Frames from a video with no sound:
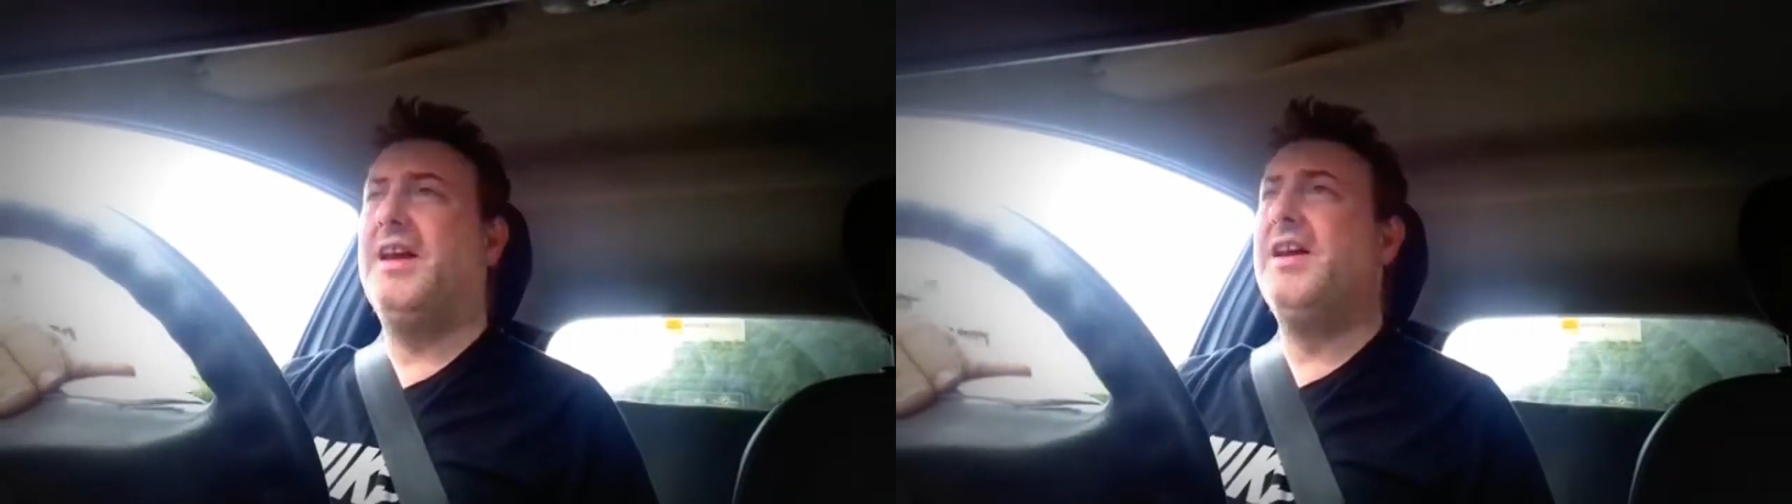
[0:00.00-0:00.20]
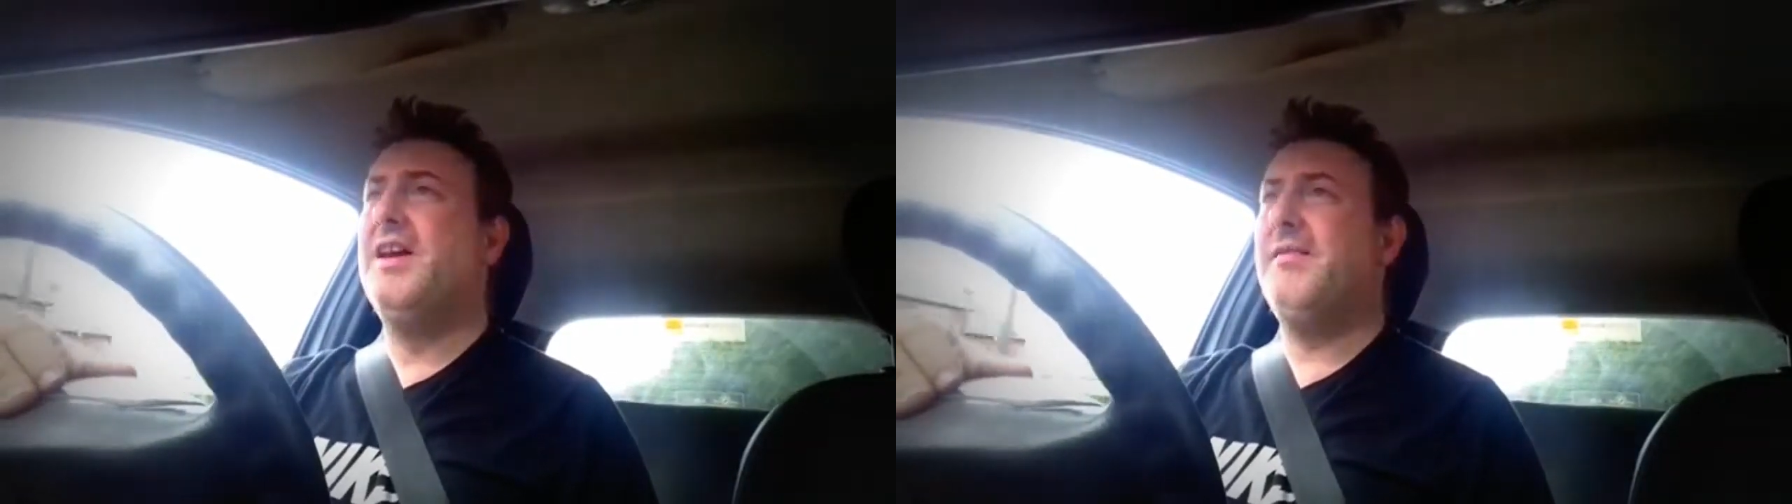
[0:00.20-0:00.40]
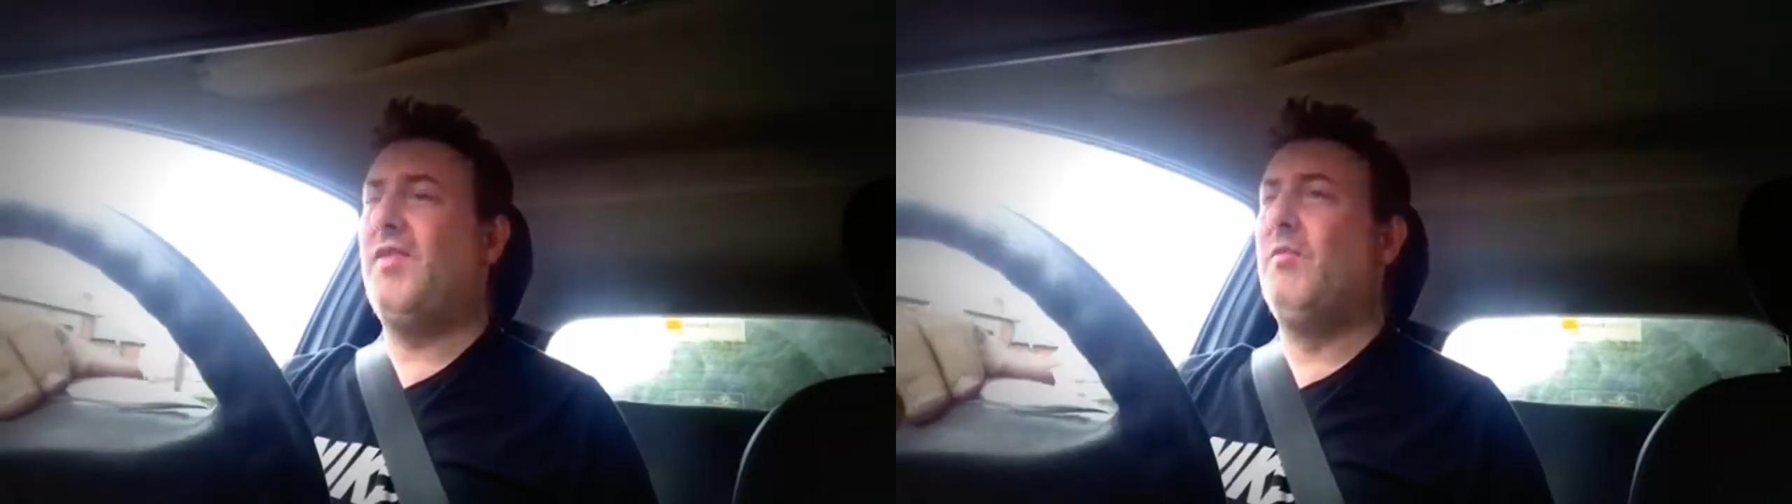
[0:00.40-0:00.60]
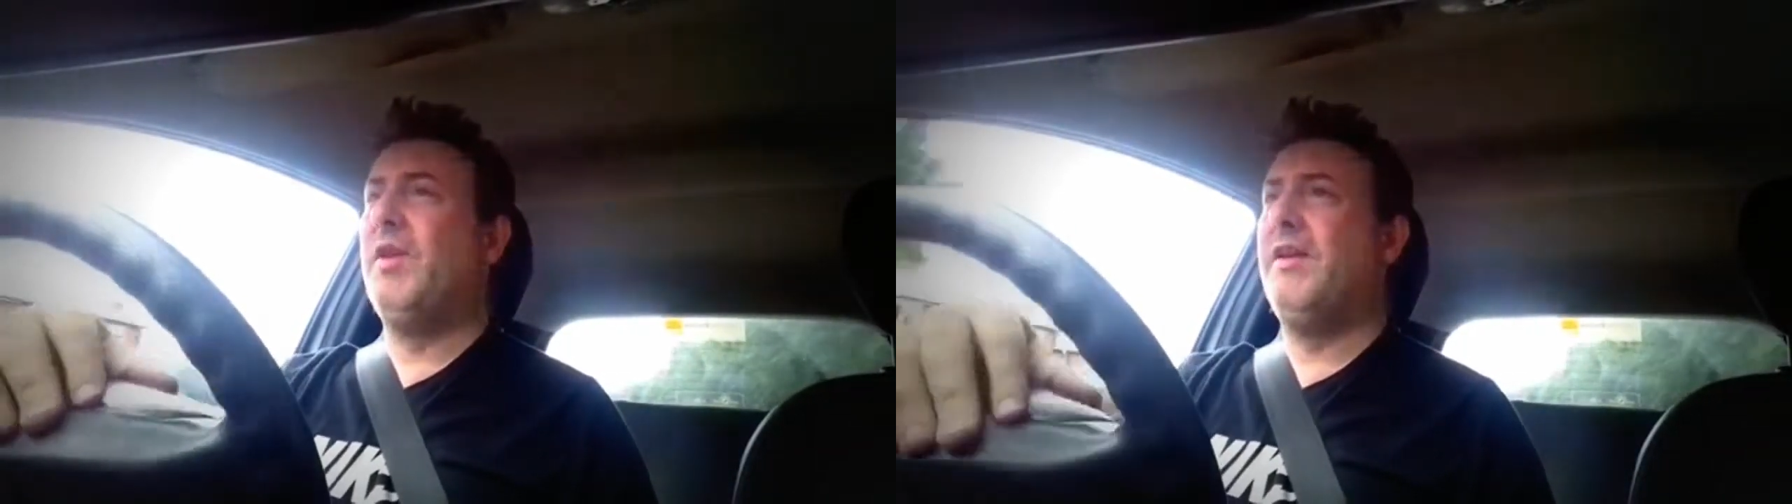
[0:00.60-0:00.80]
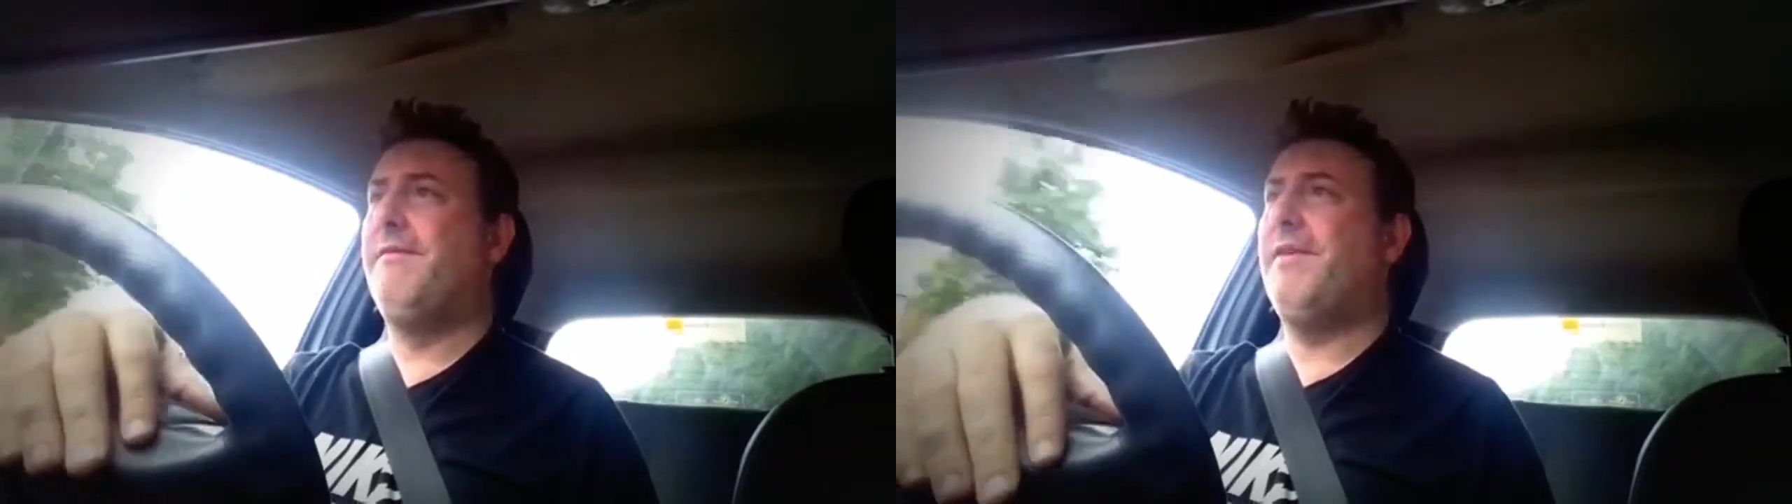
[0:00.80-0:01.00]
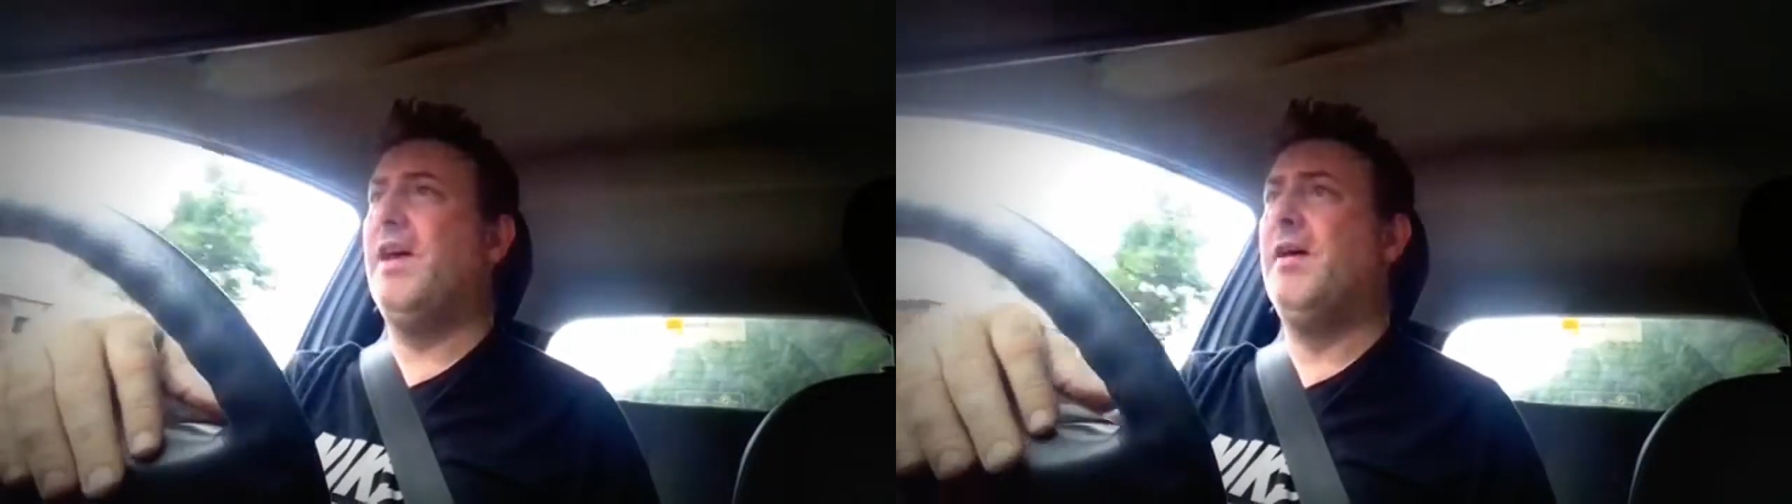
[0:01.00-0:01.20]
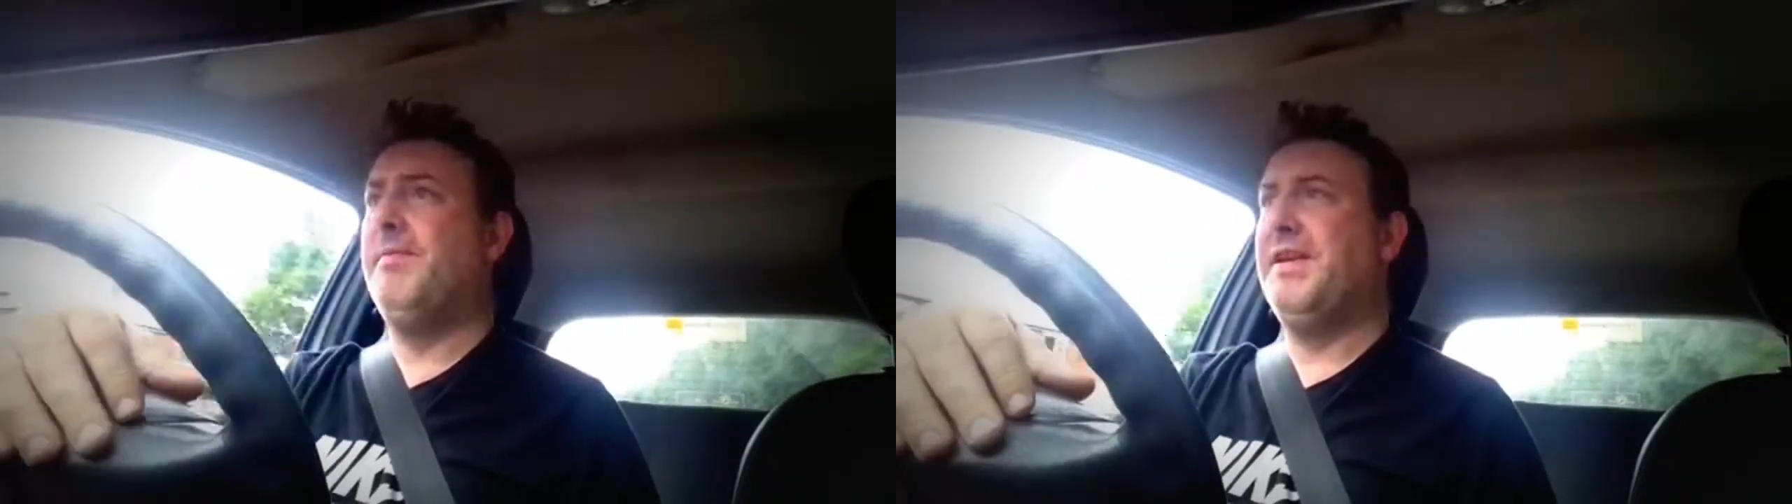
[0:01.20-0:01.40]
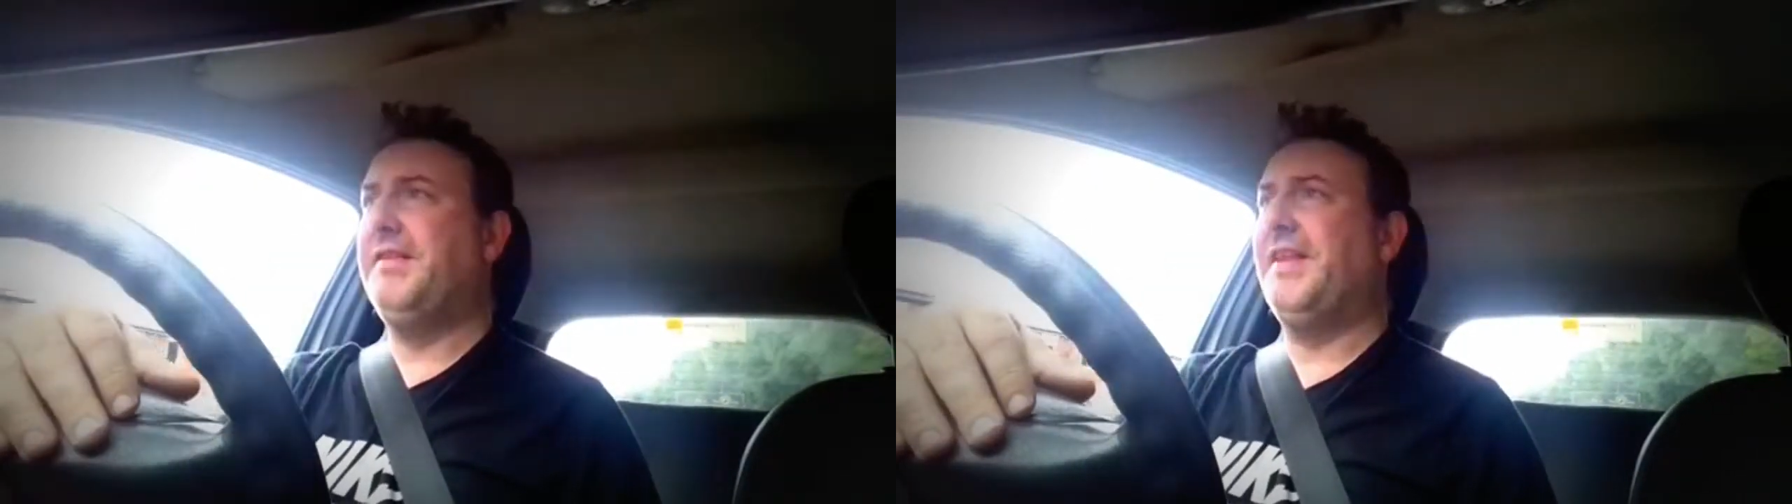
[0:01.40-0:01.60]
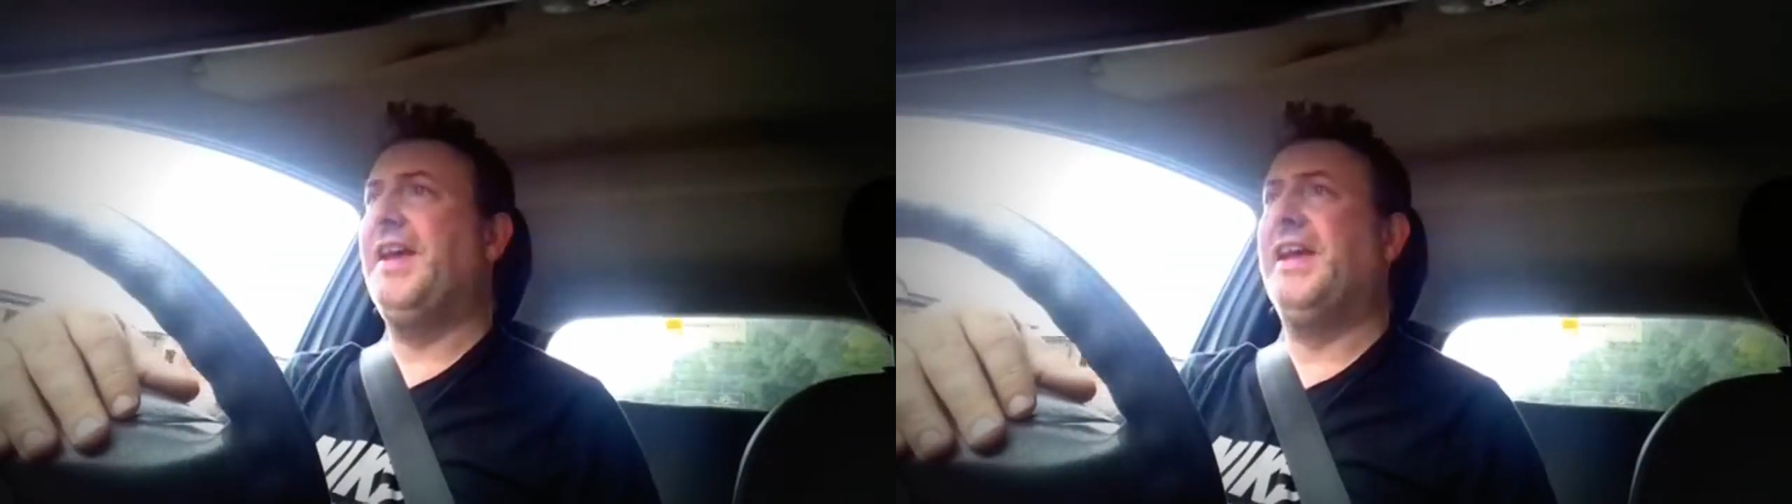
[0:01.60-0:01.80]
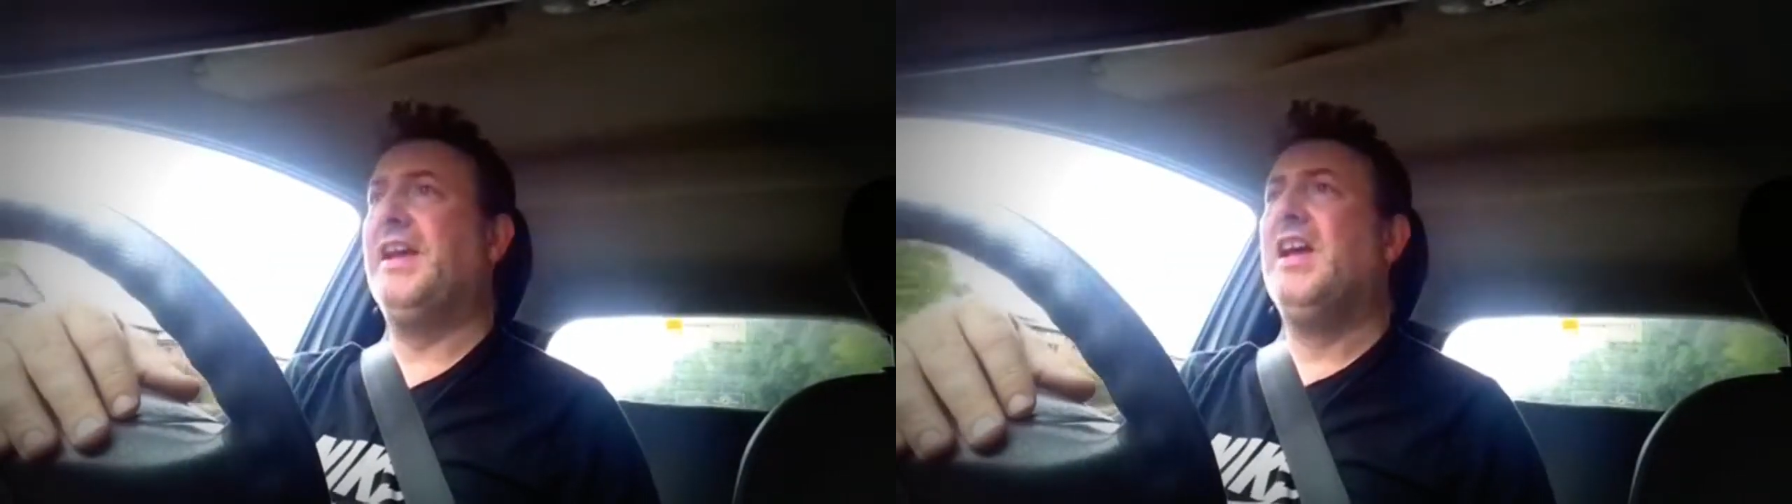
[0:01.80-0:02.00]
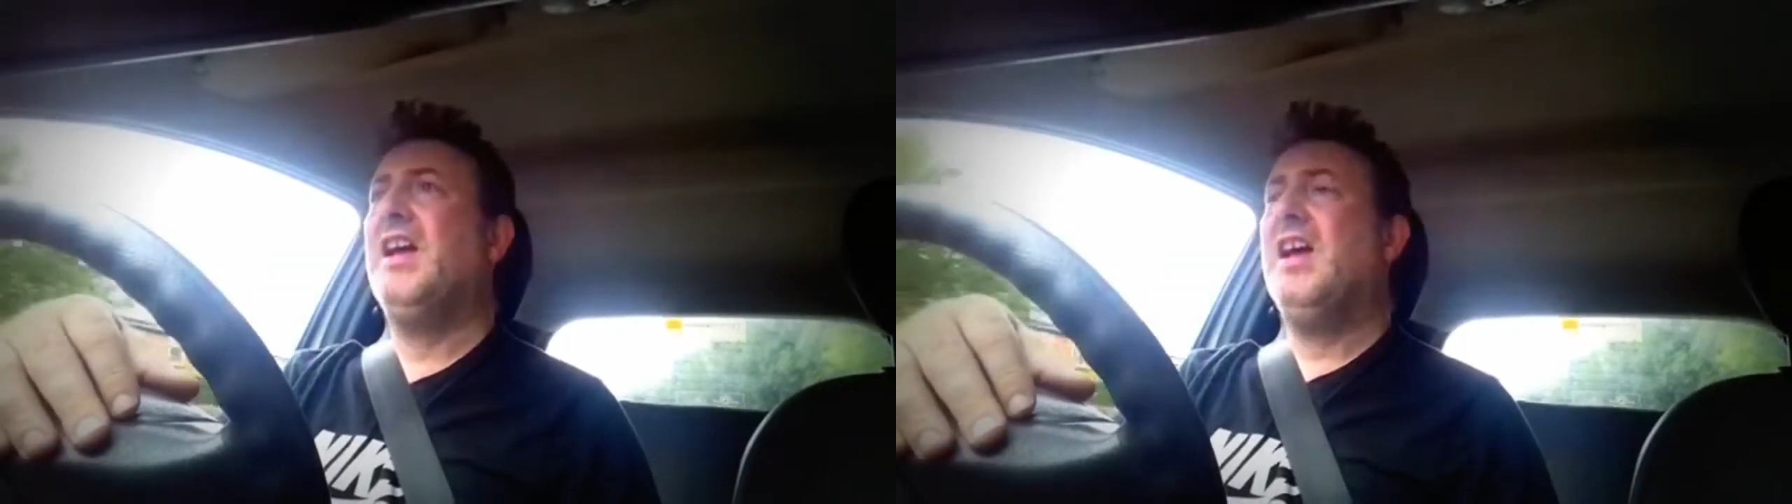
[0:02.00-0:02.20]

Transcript: uh, to what I've uh, been saying.